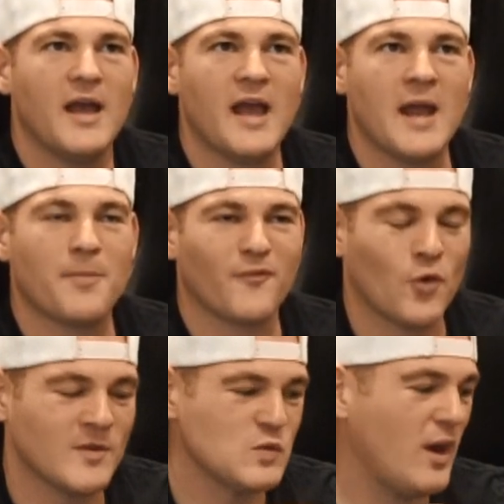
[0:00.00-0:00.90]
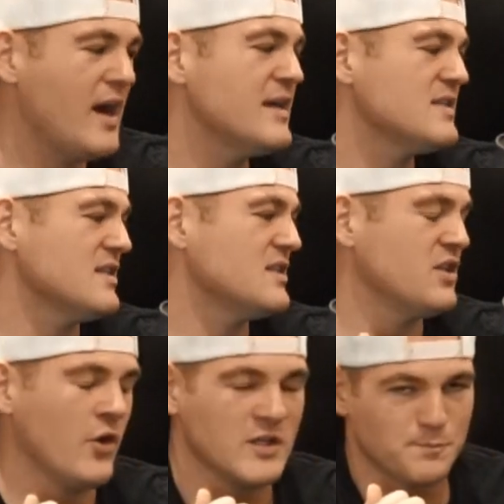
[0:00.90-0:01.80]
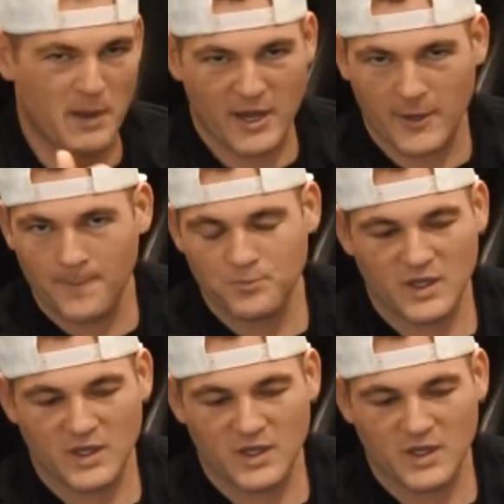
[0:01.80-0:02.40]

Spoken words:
And performance-wise, the steering's better.